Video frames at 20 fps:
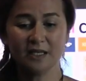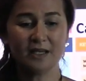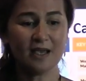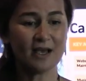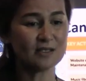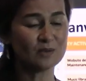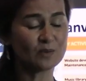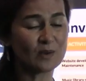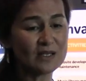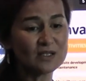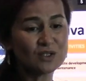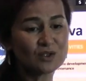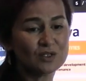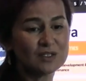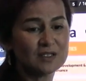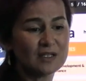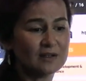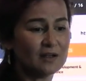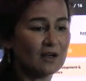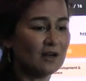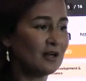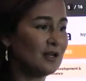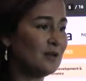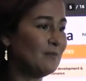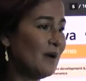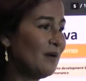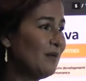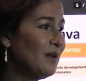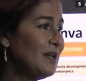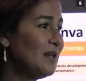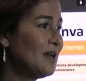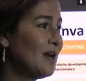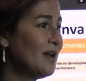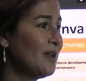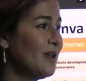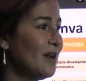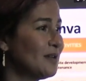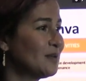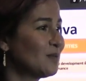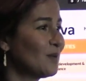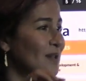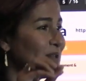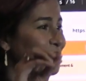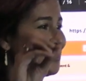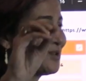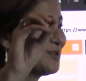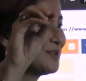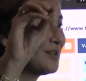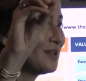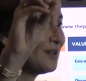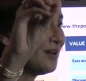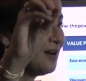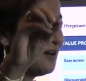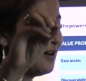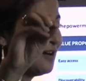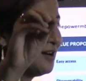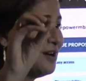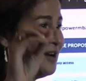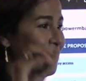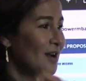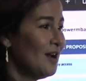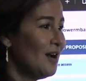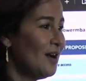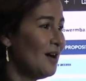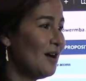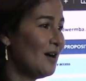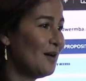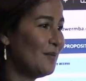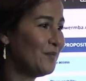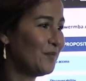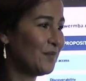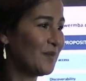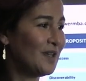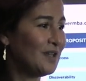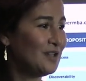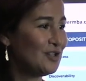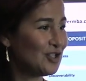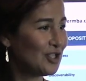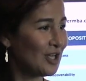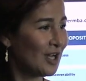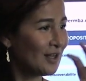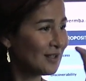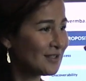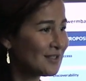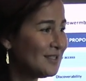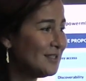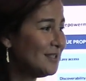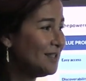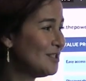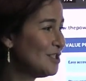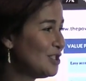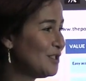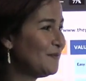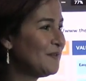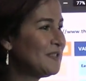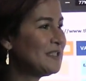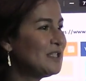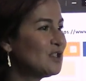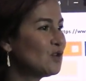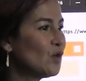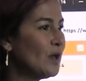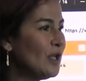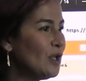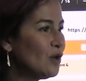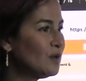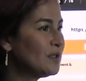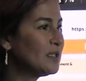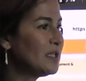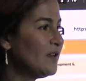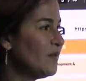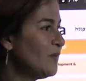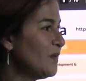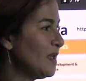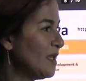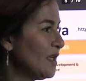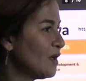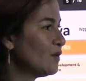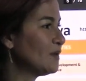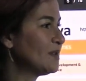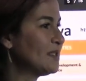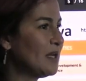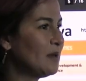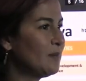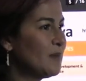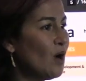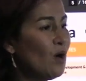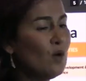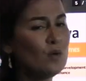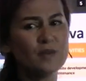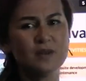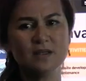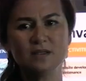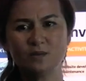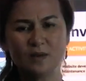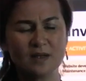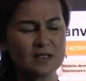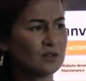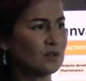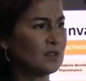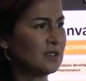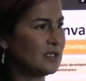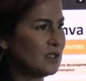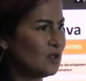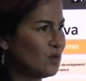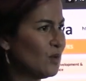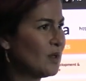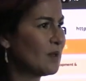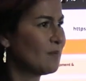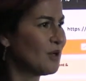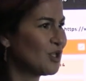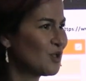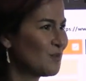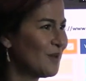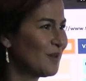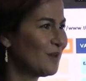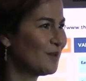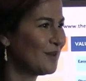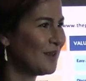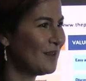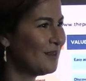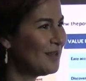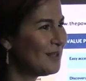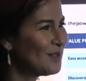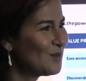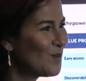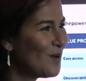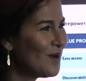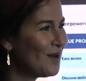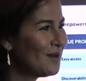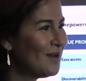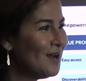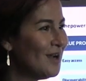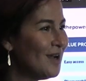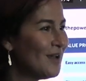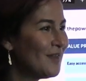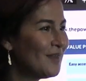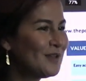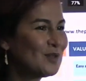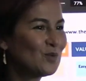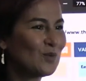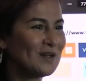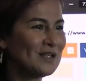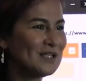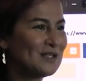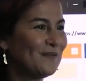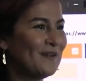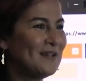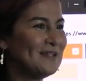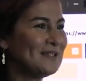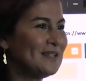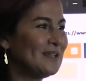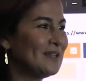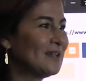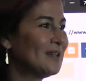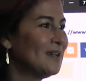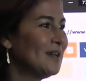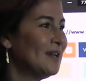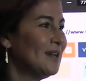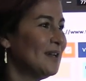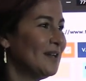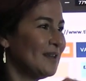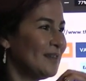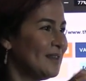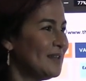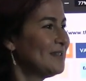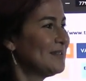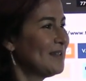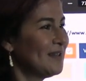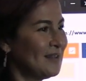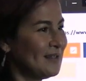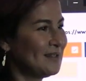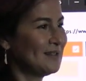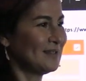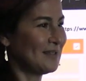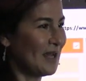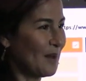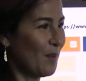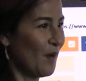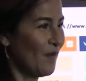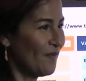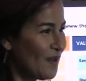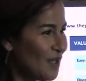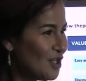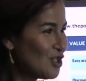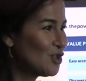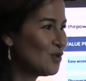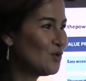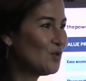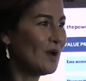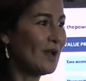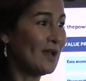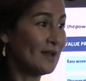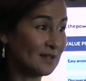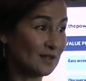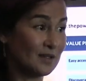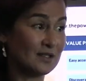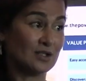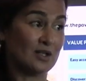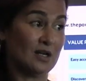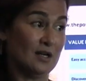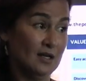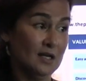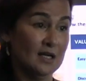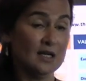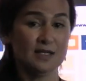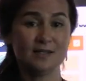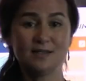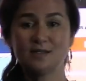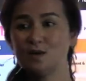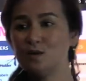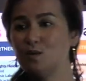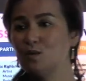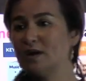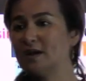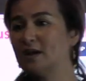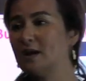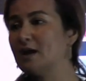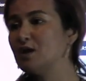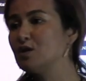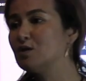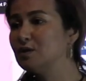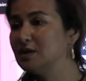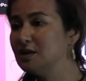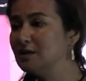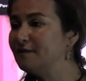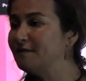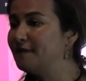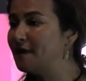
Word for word: he has restaurants that are in Marina, he has restaurants that are um, in JLT, in JVC, so he could give me, he could tell me, oh, this restaurant is doing much better than this one, this one is facing this and this type of issue, etc. So what I couldn't